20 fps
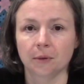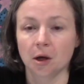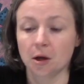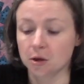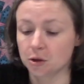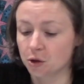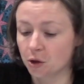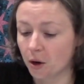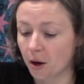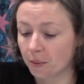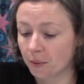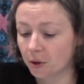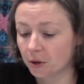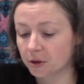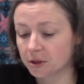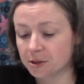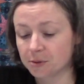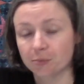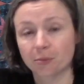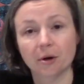So I'm going
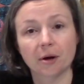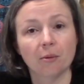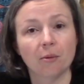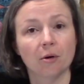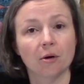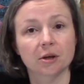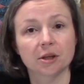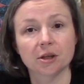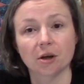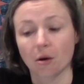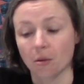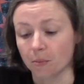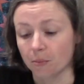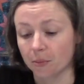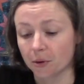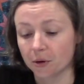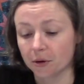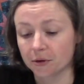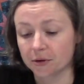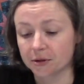to spray water on
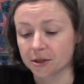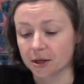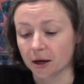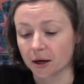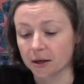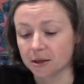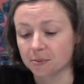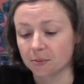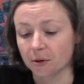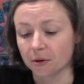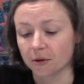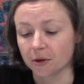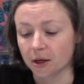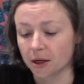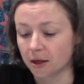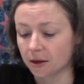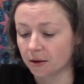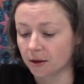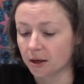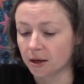both sides, both
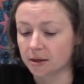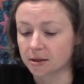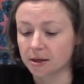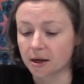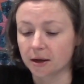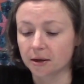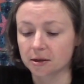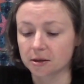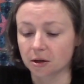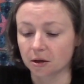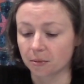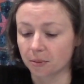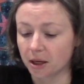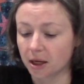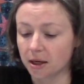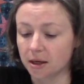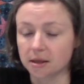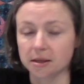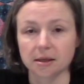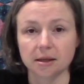the side that's going to be
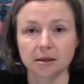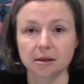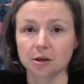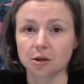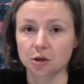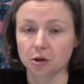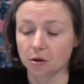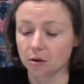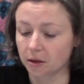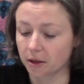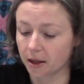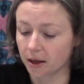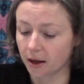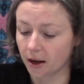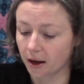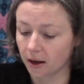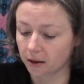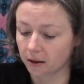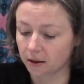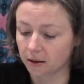heated shortly
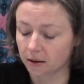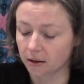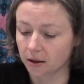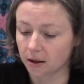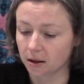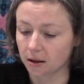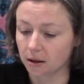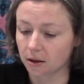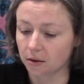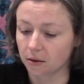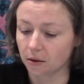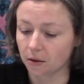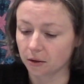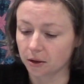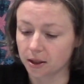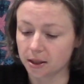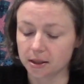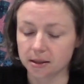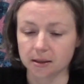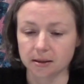and the
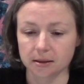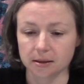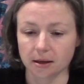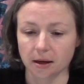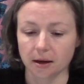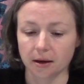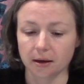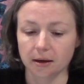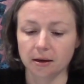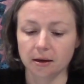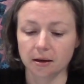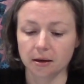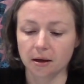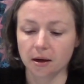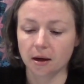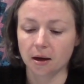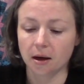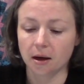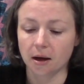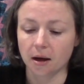non-heated side,
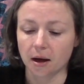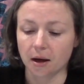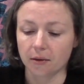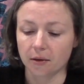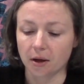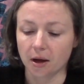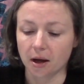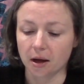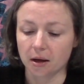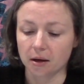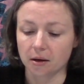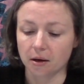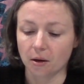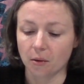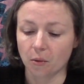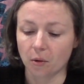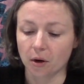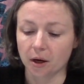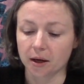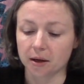and then
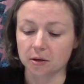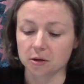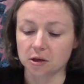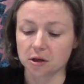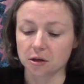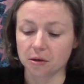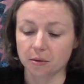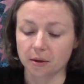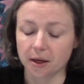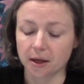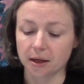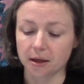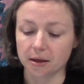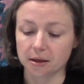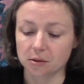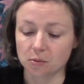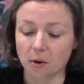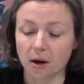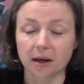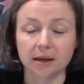what I'll do
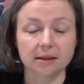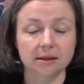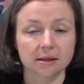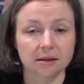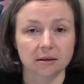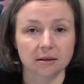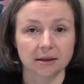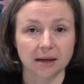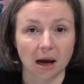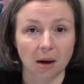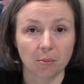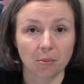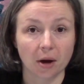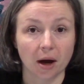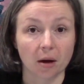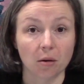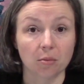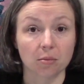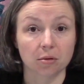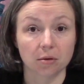is, while it's still damp,
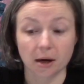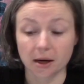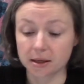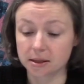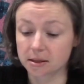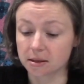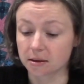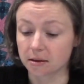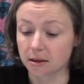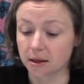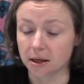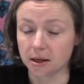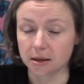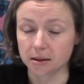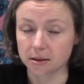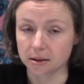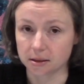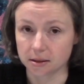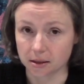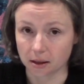I'll press the
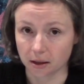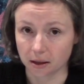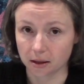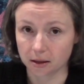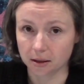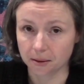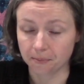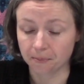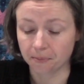heated side,